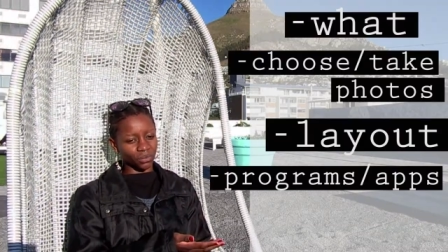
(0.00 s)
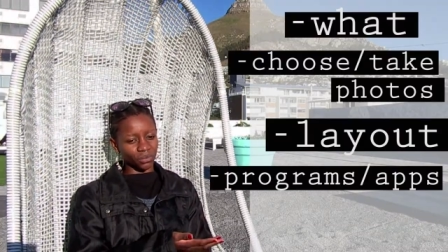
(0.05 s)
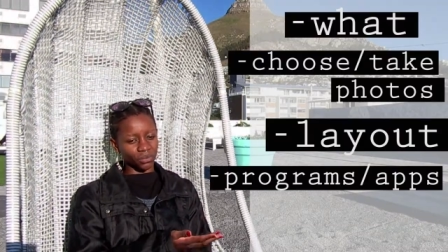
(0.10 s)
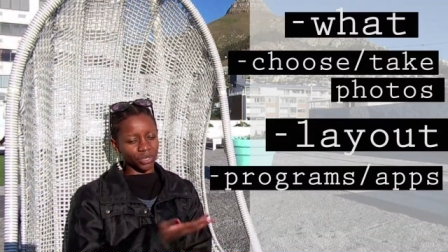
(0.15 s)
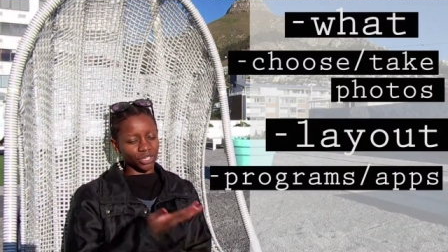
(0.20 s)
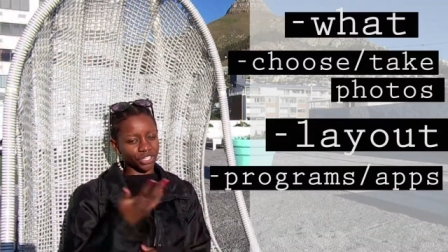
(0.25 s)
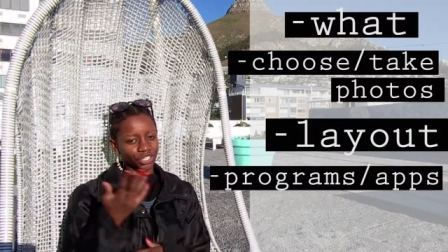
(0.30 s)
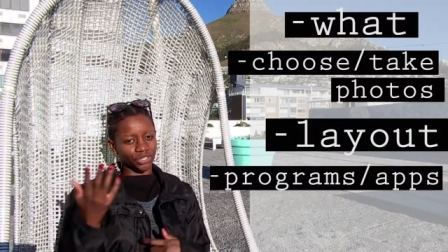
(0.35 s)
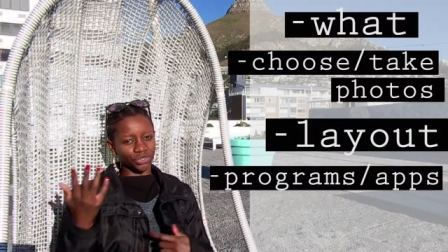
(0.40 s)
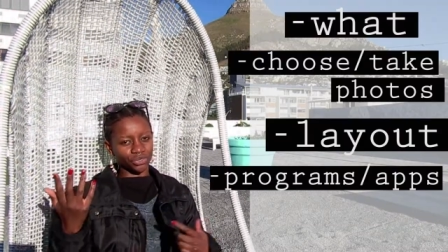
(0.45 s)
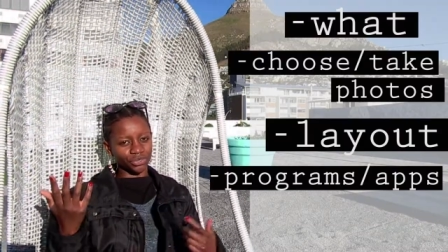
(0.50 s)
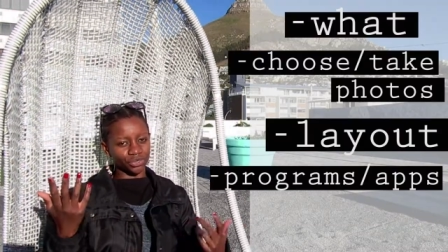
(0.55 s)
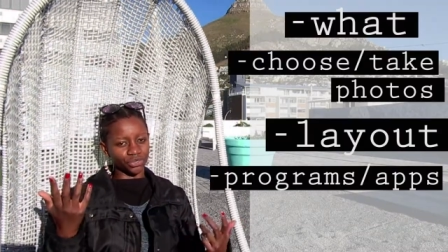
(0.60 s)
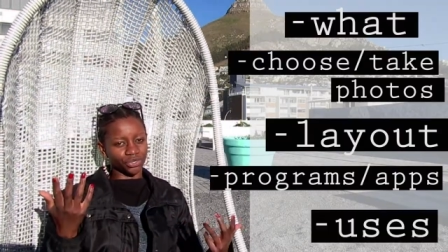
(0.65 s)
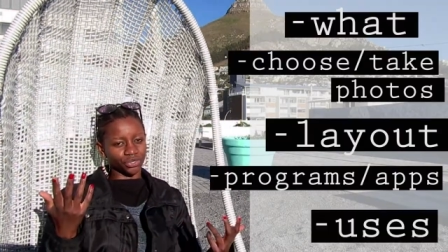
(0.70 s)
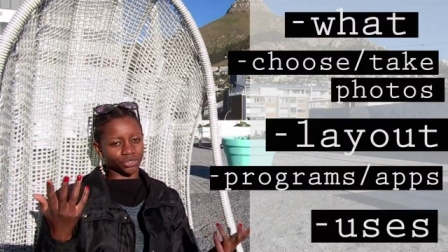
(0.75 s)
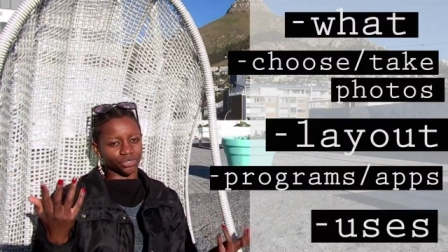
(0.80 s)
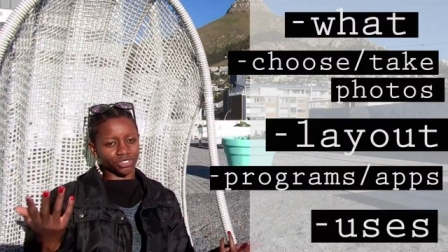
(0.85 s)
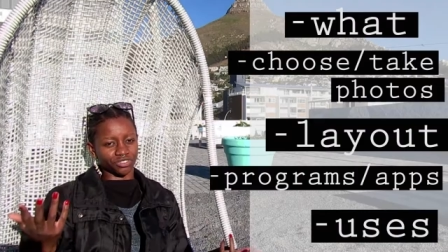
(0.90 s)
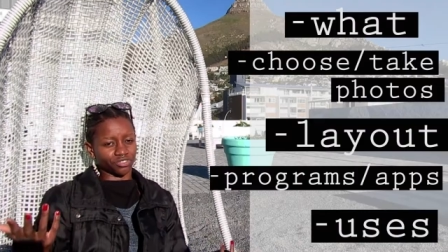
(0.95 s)
what do you
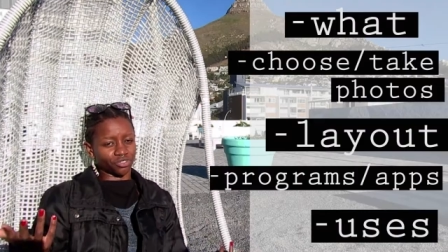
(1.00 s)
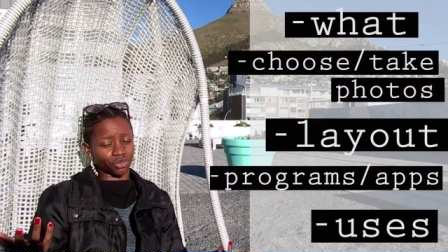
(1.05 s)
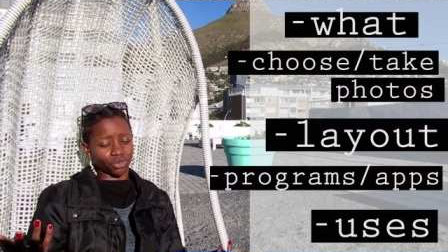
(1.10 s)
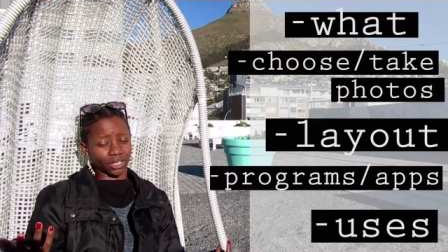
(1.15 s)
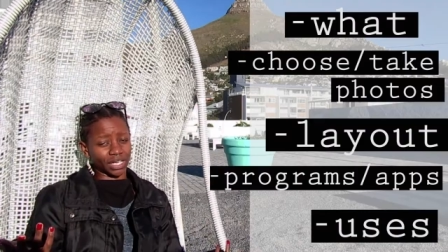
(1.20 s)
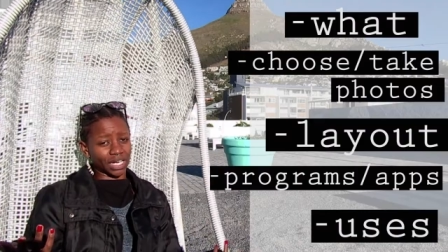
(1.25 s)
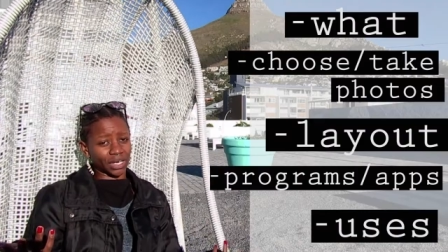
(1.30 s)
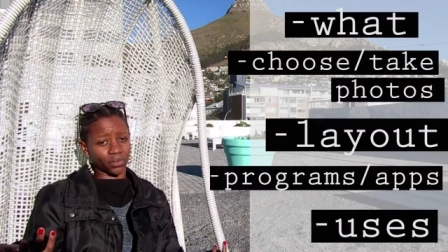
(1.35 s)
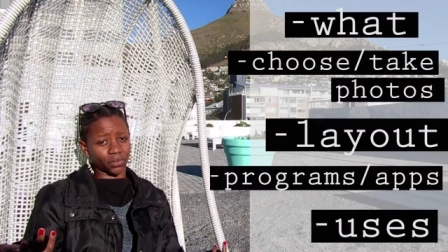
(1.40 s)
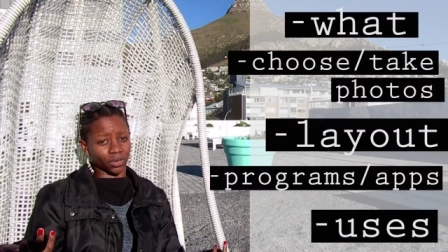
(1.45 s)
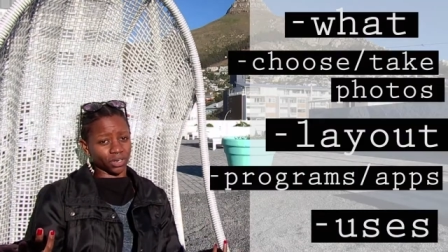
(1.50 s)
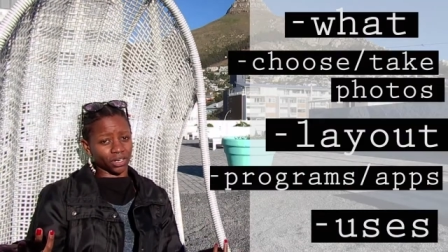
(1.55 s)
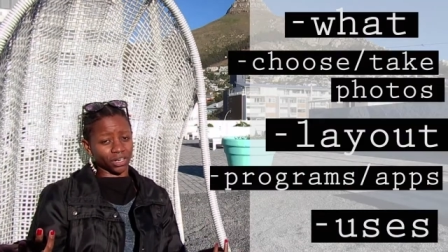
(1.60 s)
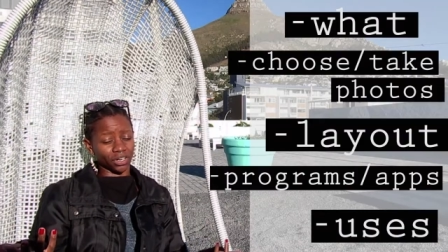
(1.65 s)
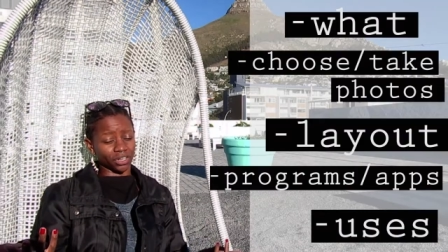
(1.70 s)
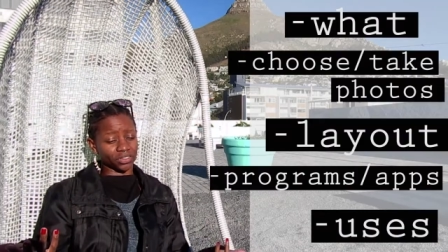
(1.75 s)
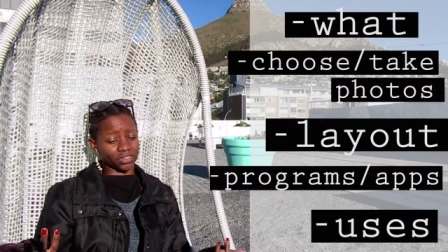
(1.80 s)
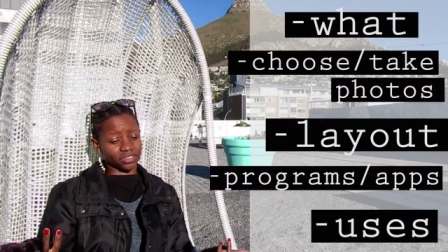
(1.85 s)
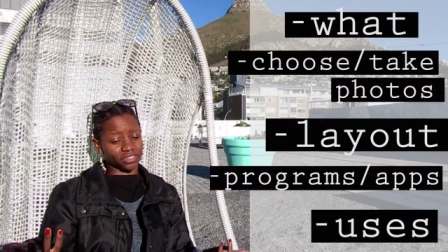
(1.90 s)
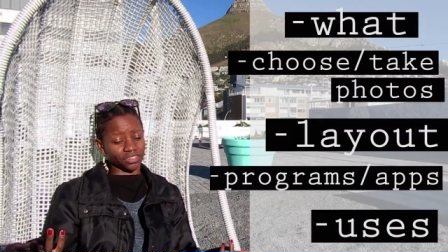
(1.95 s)
use it for? Like, what
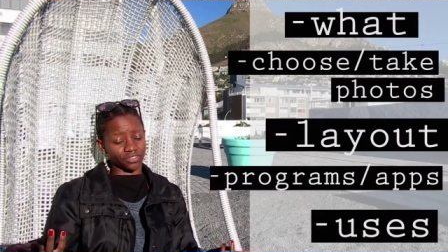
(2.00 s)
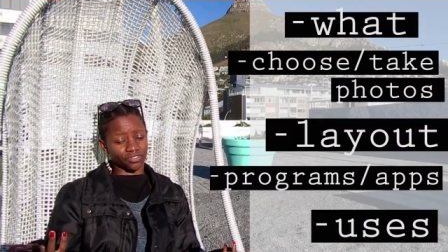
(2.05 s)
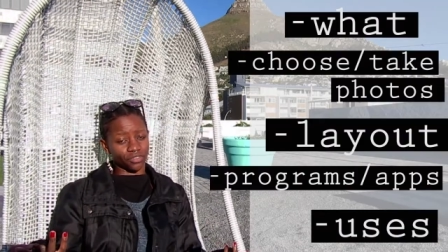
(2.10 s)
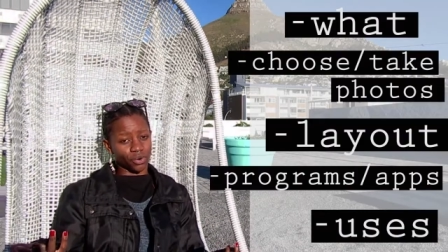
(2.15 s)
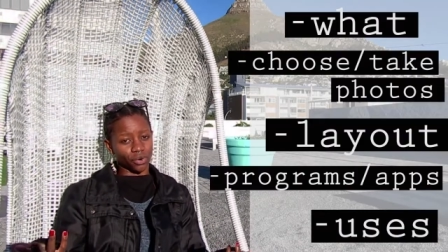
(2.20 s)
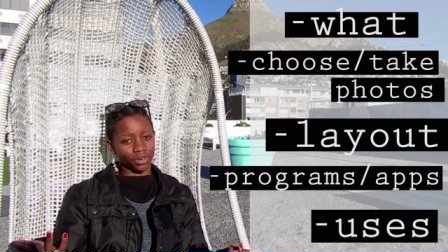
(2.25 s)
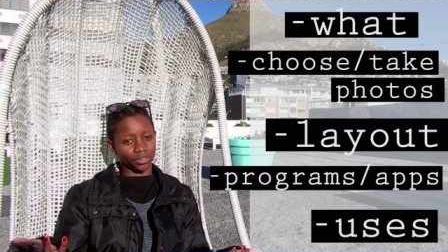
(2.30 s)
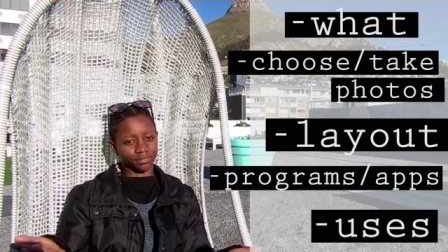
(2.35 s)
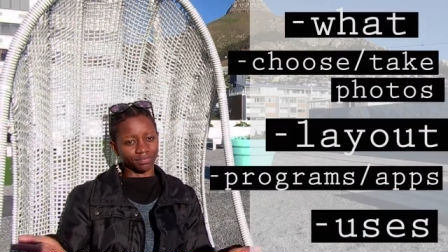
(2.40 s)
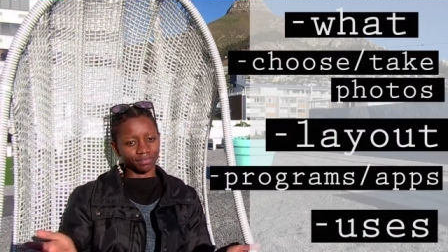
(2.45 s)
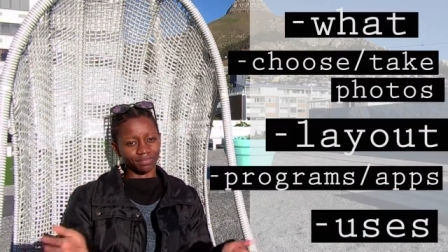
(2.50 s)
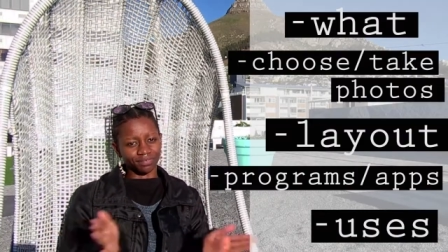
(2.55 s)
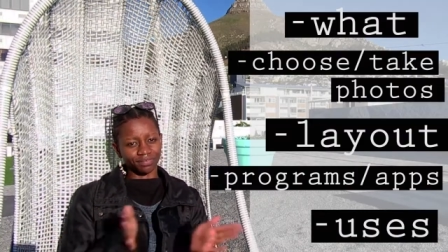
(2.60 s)
on earth is it for?